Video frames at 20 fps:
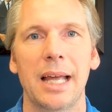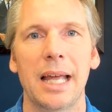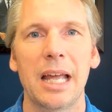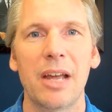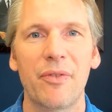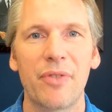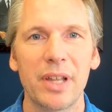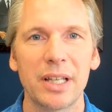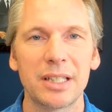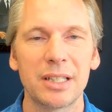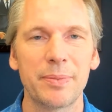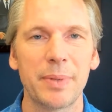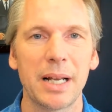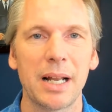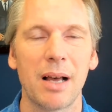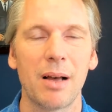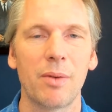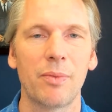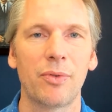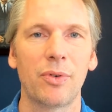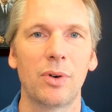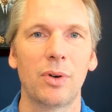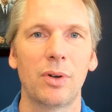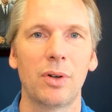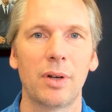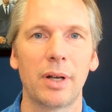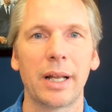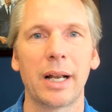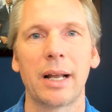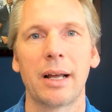If this has been
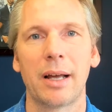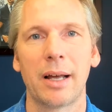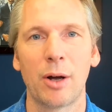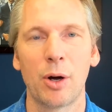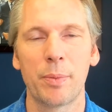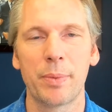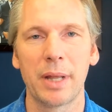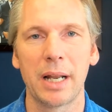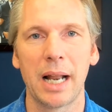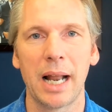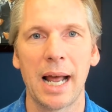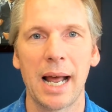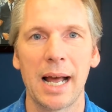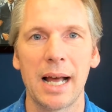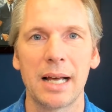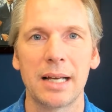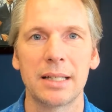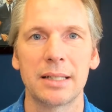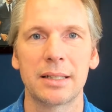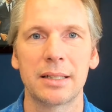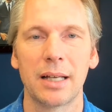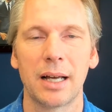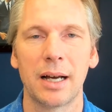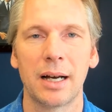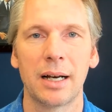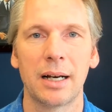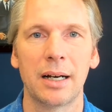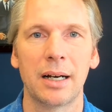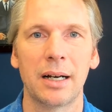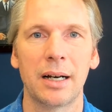helpful, and I hope that it has,
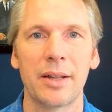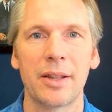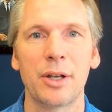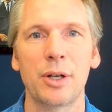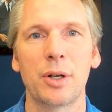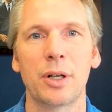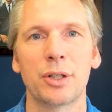then you